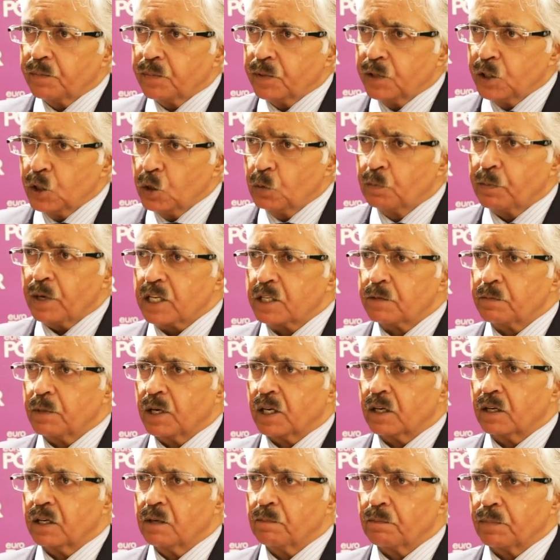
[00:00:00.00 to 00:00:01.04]
new
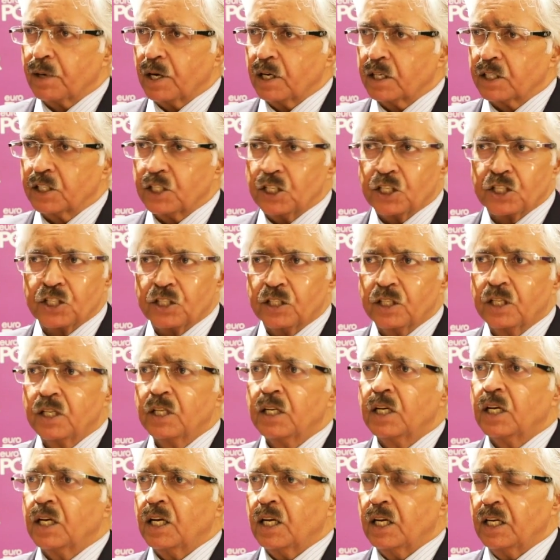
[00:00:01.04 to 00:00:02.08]
pacemaker implantation
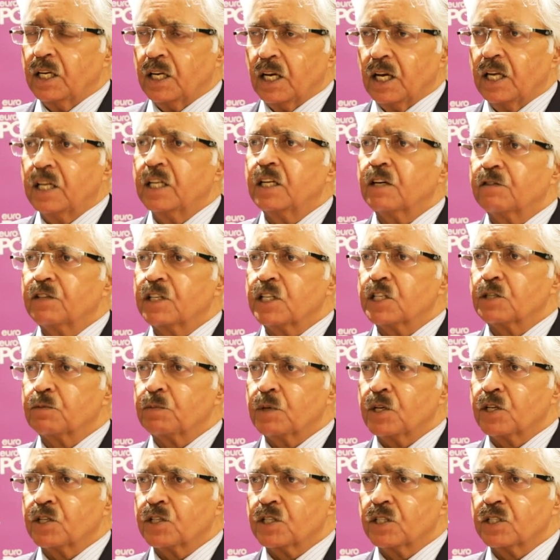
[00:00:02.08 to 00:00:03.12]
in any of these
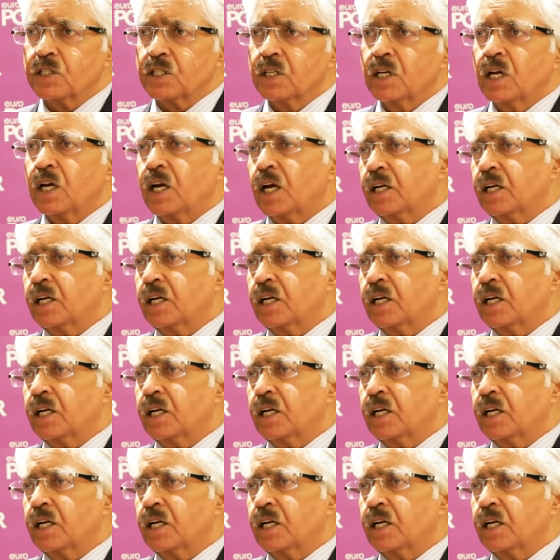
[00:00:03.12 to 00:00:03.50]
patients,